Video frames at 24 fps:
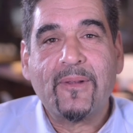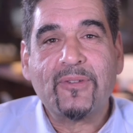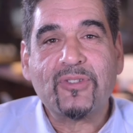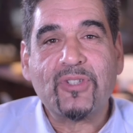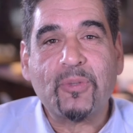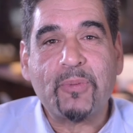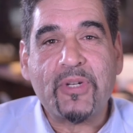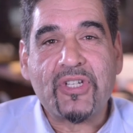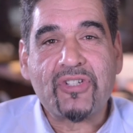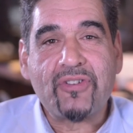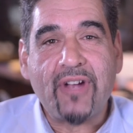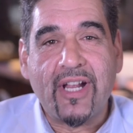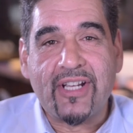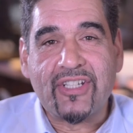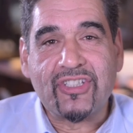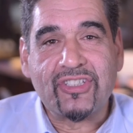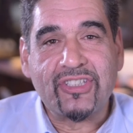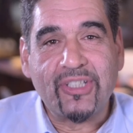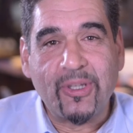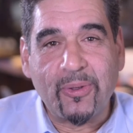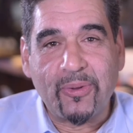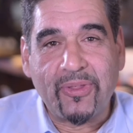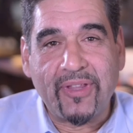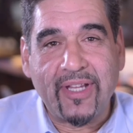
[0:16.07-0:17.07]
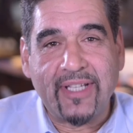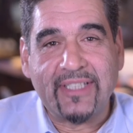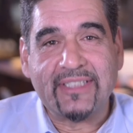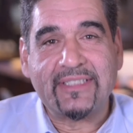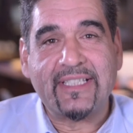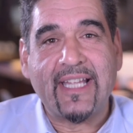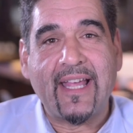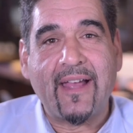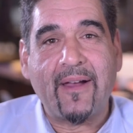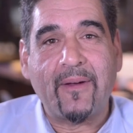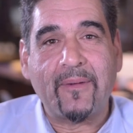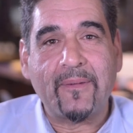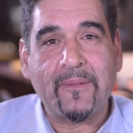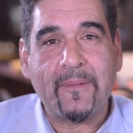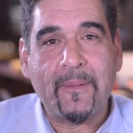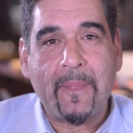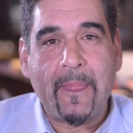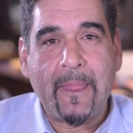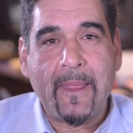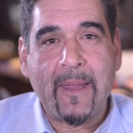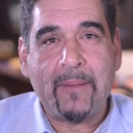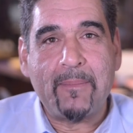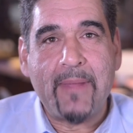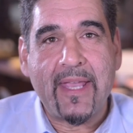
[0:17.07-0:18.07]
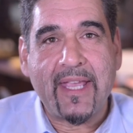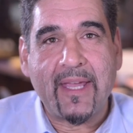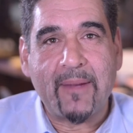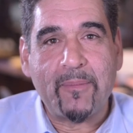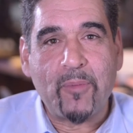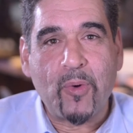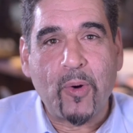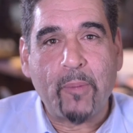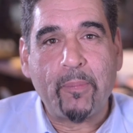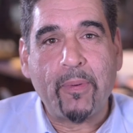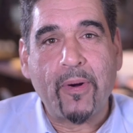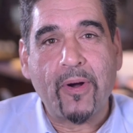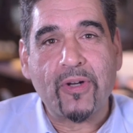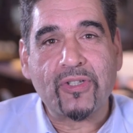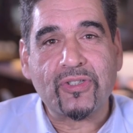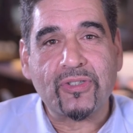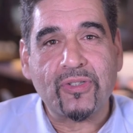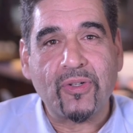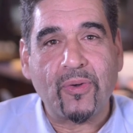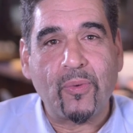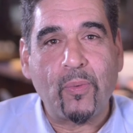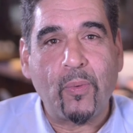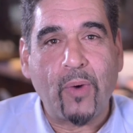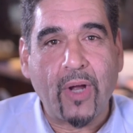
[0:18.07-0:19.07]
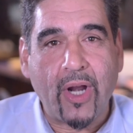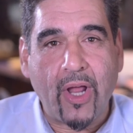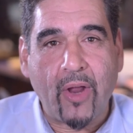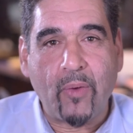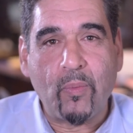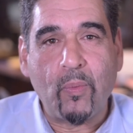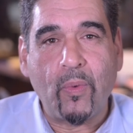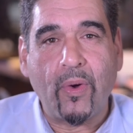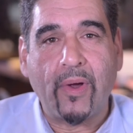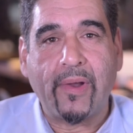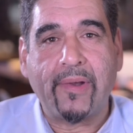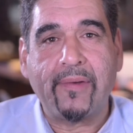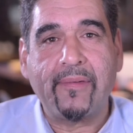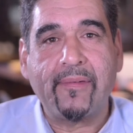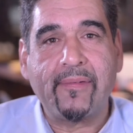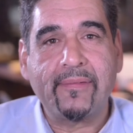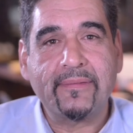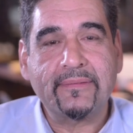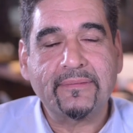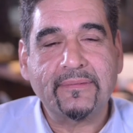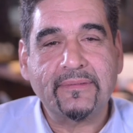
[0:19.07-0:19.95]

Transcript: So we try and slow things down and make it more personal, one on one,